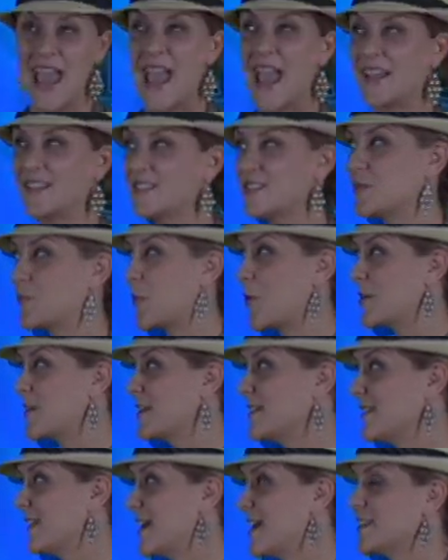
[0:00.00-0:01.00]
and
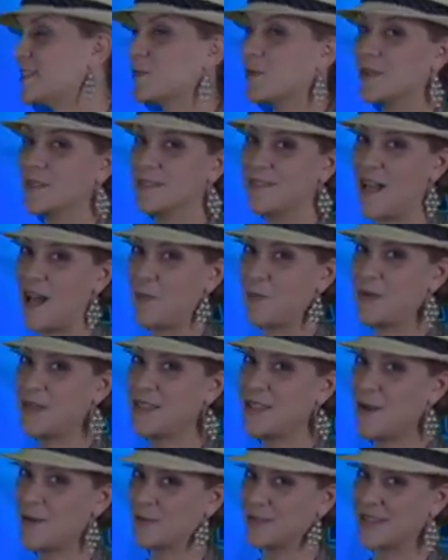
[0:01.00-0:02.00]
sporting clays will not be
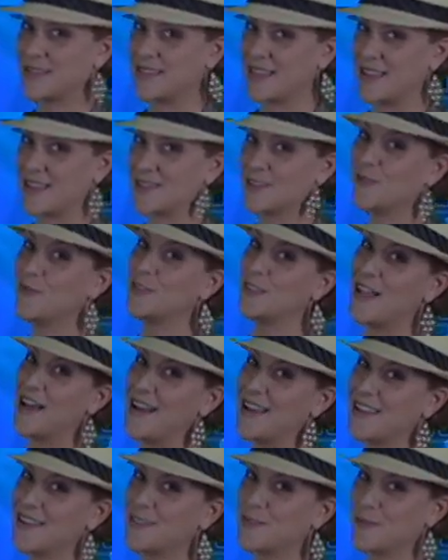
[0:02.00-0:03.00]
the only things
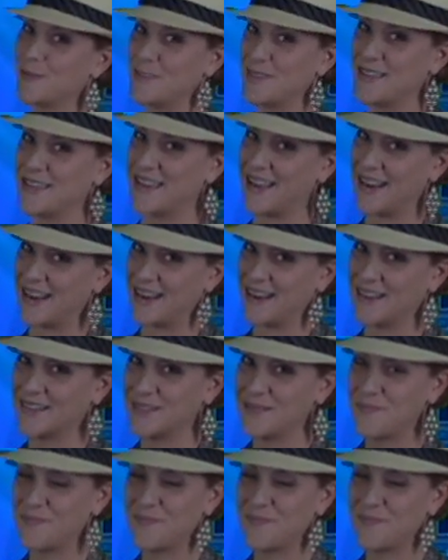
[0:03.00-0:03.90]
flying through the air.